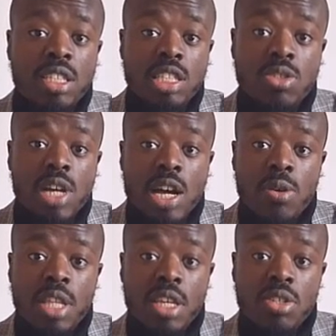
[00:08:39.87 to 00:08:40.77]
additional hour
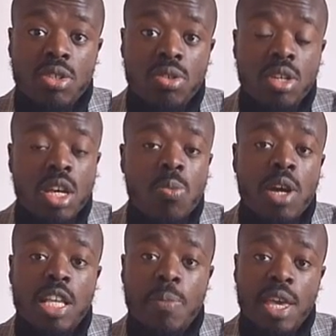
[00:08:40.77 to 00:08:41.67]
that you do, we're
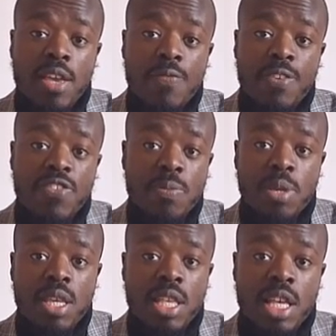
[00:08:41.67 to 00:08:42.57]
going to pay you
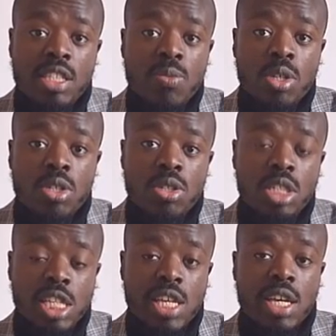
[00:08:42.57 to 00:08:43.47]
50p less than what you
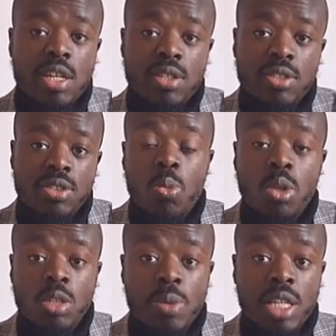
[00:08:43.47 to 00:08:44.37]
usually get.
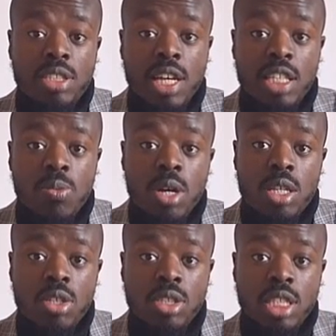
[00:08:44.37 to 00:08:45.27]
Would you be excited to work
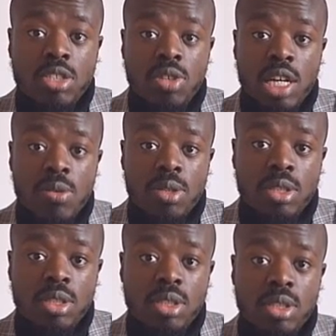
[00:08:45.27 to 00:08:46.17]
those additional
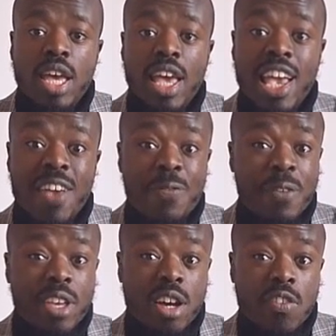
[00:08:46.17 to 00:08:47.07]
hours? Every
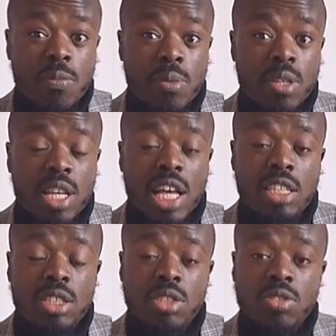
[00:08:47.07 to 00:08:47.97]
government has
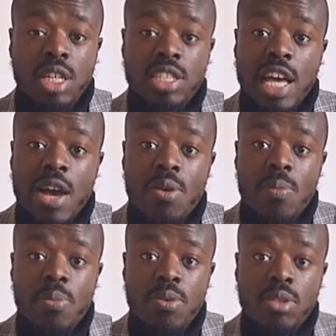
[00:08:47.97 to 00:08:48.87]
stressed how
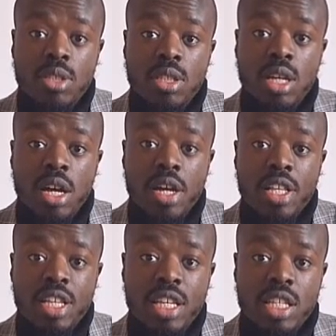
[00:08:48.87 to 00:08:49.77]
important the
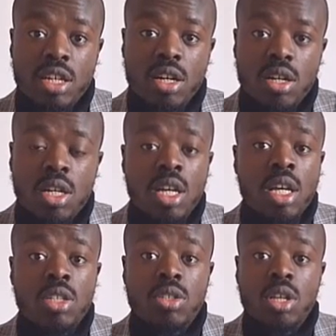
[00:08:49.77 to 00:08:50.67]
early years are
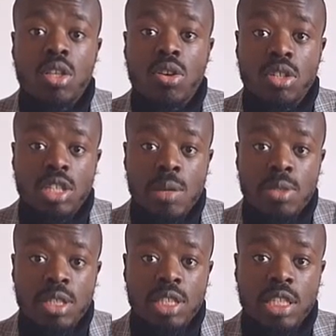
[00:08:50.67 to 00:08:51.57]
to the long-term
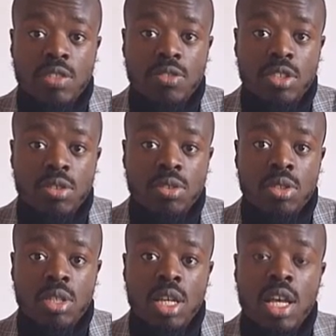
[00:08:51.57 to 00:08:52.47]
success of
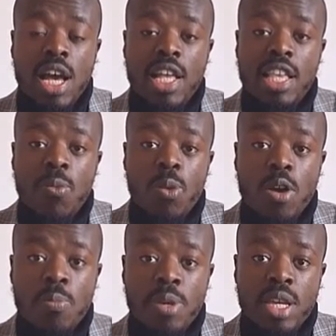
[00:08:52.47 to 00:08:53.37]
children and their
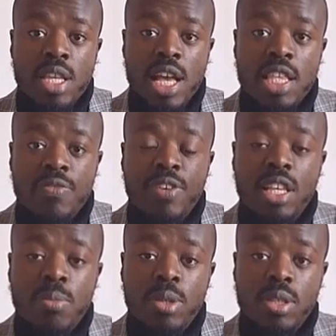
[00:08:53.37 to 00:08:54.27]
well-being and
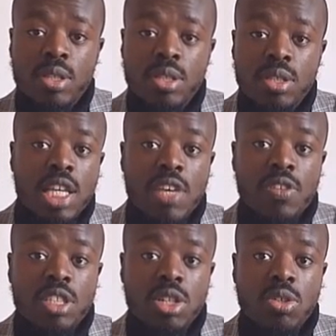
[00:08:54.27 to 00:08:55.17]
development.
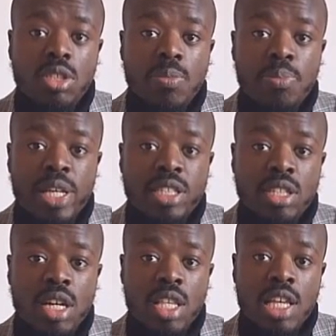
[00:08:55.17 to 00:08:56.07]
Giving children the best
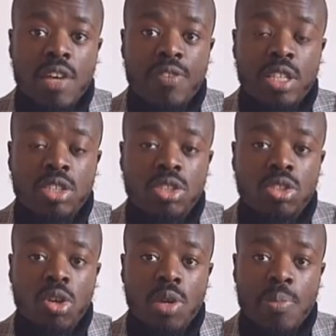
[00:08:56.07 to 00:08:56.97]
start in life is
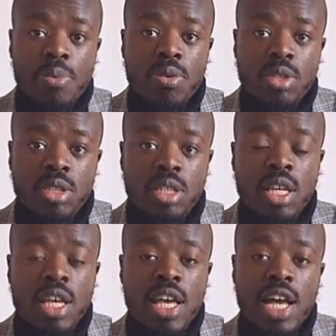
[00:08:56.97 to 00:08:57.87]
so important,
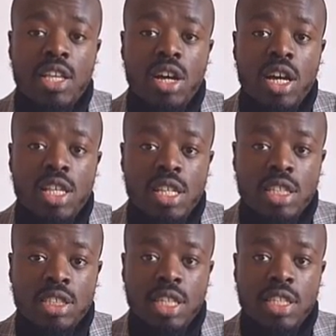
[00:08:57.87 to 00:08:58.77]
and early years
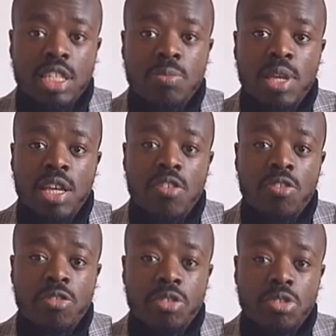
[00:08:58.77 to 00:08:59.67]
settings play a
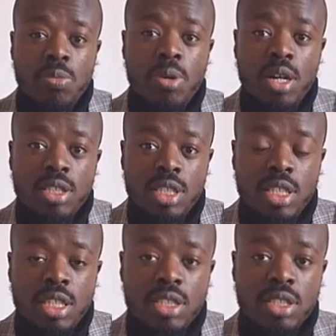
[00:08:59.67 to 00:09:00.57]
crucial part in
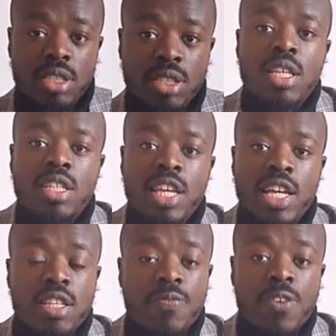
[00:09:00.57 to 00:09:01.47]
this.
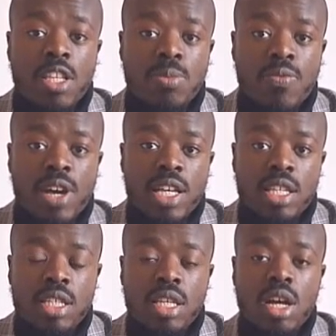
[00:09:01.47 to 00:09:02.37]
Yet the funds
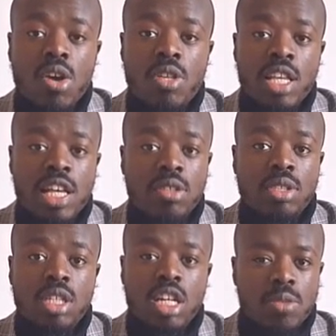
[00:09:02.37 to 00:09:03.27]
provided only allow
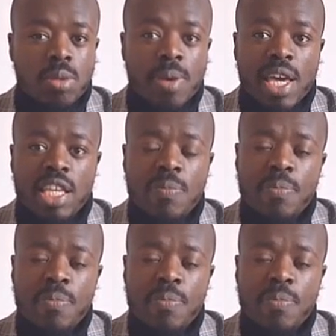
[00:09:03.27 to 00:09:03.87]
staff to be paid a